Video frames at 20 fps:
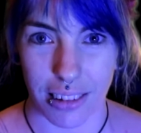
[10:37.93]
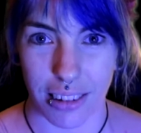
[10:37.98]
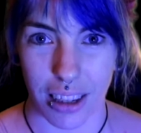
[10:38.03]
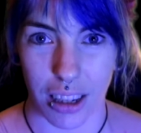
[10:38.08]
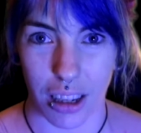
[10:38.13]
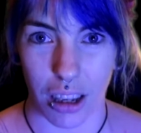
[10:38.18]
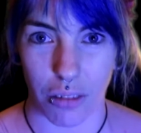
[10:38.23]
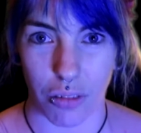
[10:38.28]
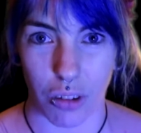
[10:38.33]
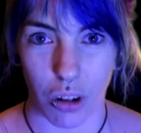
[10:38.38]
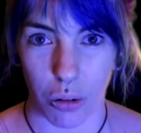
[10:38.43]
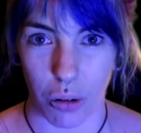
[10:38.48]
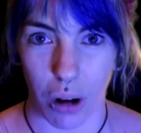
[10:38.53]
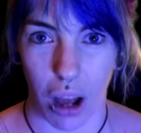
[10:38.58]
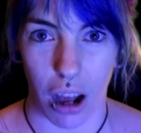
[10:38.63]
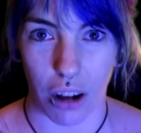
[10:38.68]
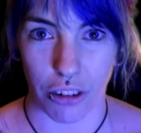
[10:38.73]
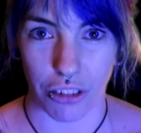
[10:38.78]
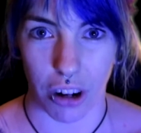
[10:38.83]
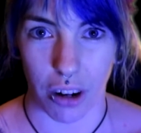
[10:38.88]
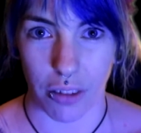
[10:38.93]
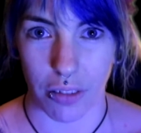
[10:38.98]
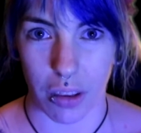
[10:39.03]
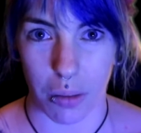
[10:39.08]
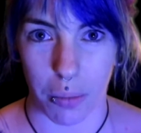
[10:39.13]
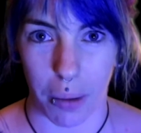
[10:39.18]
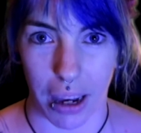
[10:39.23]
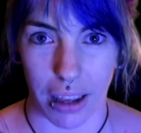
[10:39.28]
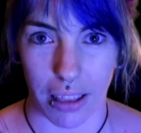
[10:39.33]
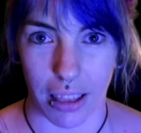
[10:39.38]
If you know what a hard drive is
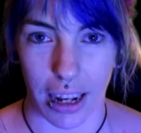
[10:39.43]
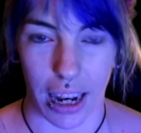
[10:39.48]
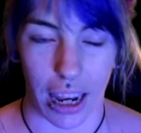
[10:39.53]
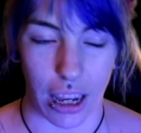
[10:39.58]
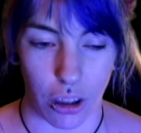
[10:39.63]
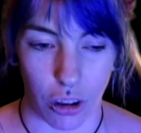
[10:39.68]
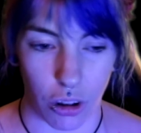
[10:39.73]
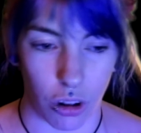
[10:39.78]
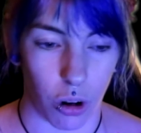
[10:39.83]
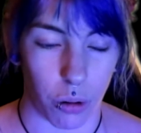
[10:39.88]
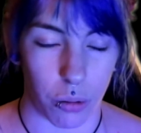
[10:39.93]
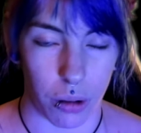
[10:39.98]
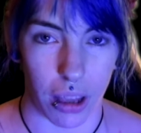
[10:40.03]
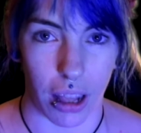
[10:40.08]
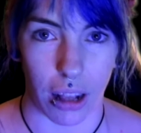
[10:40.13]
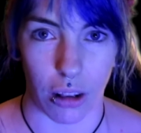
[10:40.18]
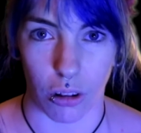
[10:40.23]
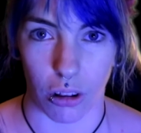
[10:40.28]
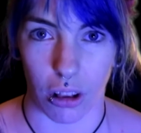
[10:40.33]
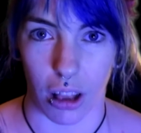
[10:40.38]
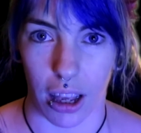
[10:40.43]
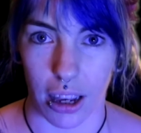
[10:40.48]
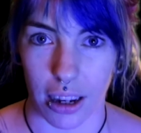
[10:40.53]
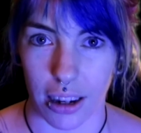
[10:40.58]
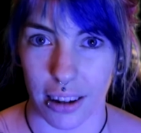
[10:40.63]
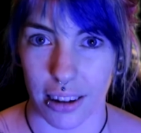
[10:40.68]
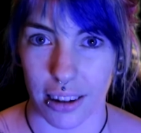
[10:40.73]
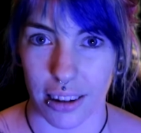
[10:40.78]
back in the day, you know what they look like.